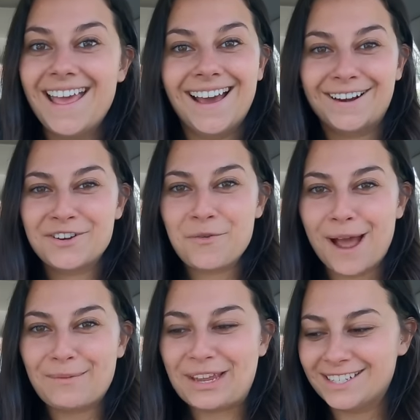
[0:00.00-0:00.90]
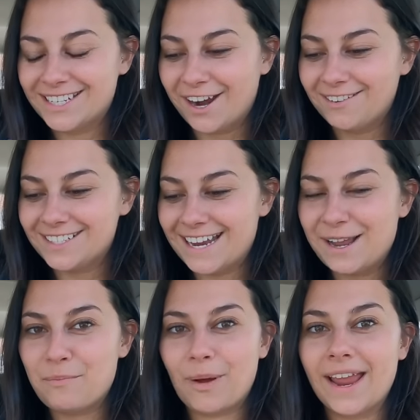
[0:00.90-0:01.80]
I don't know why I'm like scared to take
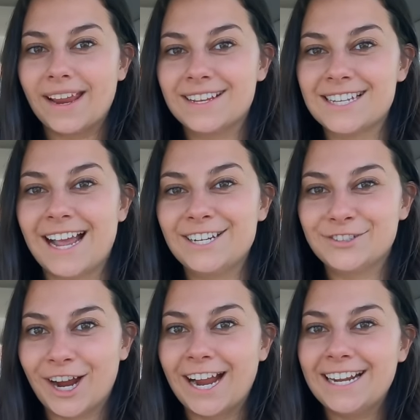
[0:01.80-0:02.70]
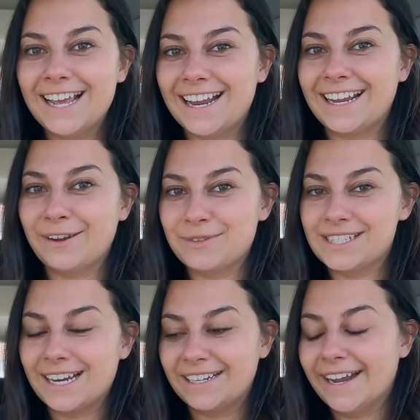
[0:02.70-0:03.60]
a bite, because I tried it and it was
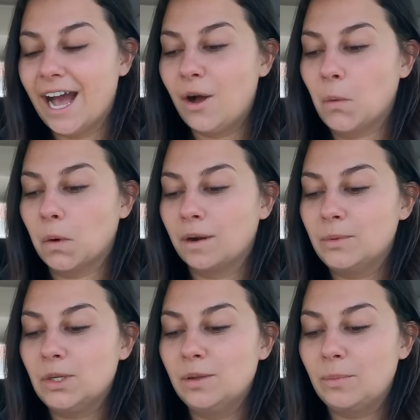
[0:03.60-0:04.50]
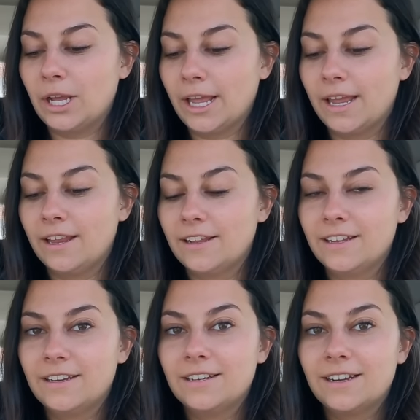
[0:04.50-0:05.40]
like not horrible, but
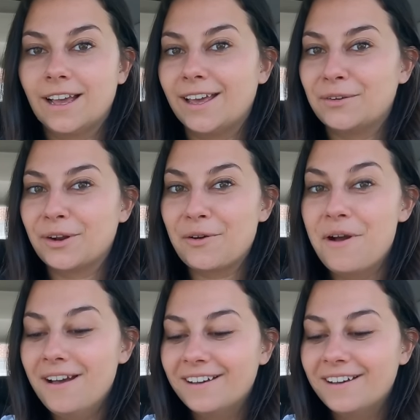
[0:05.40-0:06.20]
I don't know.